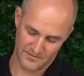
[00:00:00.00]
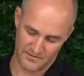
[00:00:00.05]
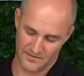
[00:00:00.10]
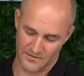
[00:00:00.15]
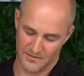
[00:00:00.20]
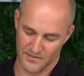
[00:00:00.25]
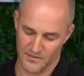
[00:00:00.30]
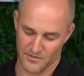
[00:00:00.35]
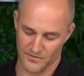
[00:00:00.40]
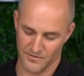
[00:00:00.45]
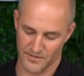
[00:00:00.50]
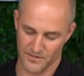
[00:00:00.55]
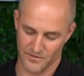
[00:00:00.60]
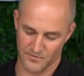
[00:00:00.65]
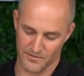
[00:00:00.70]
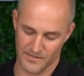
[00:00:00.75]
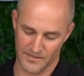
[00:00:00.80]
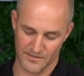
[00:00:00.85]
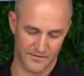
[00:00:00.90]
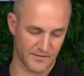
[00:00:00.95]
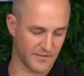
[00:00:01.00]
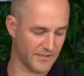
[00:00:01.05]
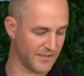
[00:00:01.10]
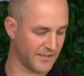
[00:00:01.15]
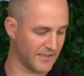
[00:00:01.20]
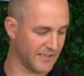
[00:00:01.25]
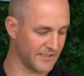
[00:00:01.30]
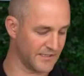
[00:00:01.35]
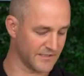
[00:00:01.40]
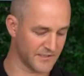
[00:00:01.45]
and going around
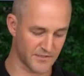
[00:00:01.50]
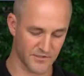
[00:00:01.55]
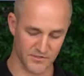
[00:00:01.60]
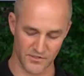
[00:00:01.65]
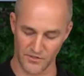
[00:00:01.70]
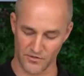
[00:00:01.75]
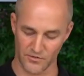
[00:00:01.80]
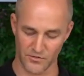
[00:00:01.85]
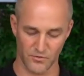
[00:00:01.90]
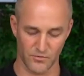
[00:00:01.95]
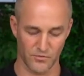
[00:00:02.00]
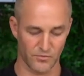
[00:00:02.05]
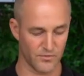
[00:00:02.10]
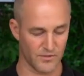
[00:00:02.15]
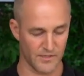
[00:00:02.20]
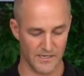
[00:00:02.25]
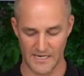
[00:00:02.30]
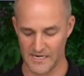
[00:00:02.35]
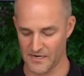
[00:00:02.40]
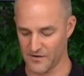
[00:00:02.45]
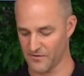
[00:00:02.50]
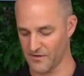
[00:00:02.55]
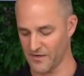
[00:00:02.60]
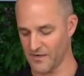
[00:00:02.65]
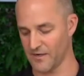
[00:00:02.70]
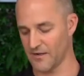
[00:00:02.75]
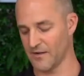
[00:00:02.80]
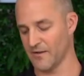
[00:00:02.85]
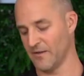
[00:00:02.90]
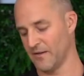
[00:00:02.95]
the internal
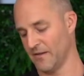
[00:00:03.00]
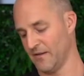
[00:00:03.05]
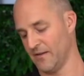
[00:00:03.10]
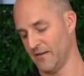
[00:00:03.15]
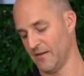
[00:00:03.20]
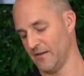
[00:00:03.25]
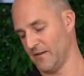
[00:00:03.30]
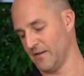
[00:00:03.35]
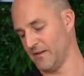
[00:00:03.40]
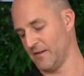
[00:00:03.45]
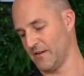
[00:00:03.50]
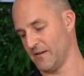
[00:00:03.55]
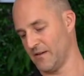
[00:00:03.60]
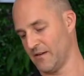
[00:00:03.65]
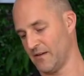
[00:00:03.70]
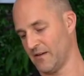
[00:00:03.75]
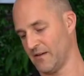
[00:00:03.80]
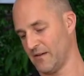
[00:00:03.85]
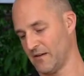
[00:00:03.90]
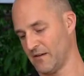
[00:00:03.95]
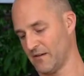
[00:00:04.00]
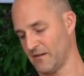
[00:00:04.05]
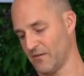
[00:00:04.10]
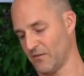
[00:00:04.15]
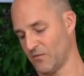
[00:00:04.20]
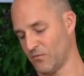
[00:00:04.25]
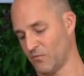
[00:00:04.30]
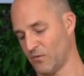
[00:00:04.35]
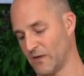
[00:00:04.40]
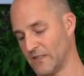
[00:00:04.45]
area.
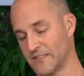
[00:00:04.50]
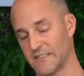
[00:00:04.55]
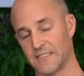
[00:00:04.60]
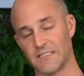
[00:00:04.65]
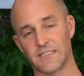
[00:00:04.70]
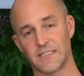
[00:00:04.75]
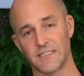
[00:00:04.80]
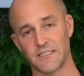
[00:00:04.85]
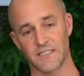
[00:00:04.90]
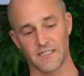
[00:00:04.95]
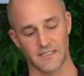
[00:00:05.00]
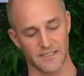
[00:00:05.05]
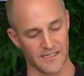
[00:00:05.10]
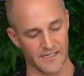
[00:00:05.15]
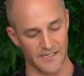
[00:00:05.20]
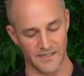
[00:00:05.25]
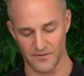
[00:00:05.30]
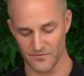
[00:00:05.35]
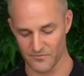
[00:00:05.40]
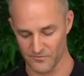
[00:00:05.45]
Once this is clean,